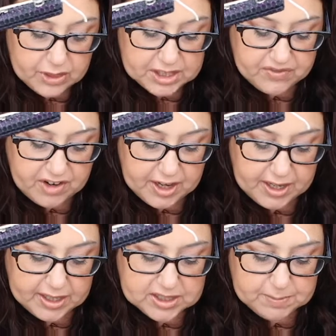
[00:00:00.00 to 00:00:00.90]
This
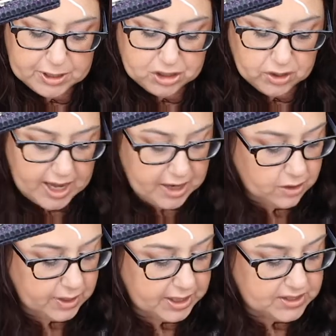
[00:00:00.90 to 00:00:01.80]
very special
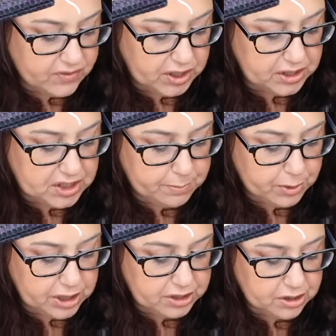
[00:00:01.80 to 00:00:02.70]
candle is for you to
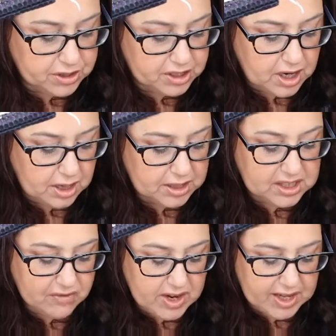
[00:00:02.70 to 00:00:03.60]
burn during the
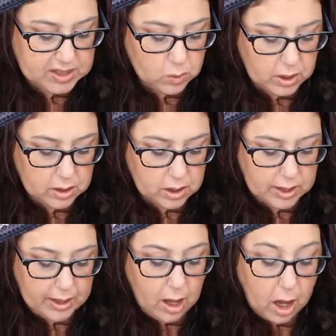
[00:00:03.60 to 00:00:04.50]
darkness of nights while
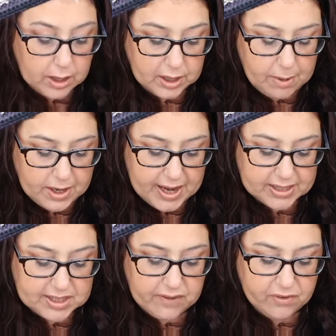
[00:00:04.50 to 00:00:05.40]
calling upon
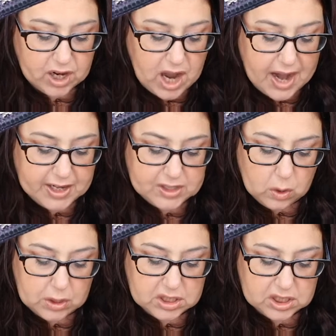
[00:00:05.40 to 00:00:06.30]
Hecate for guidance,
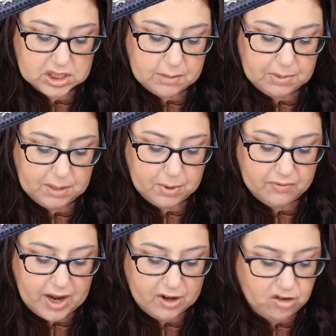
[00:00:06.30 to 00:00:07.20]
or to simply
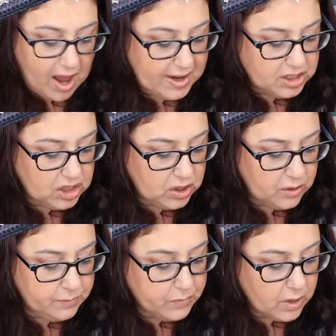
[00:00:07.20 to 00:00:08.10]
provide
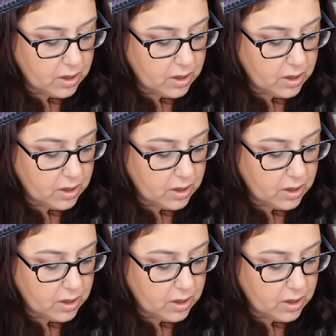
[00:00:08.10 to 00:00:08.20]
gratitude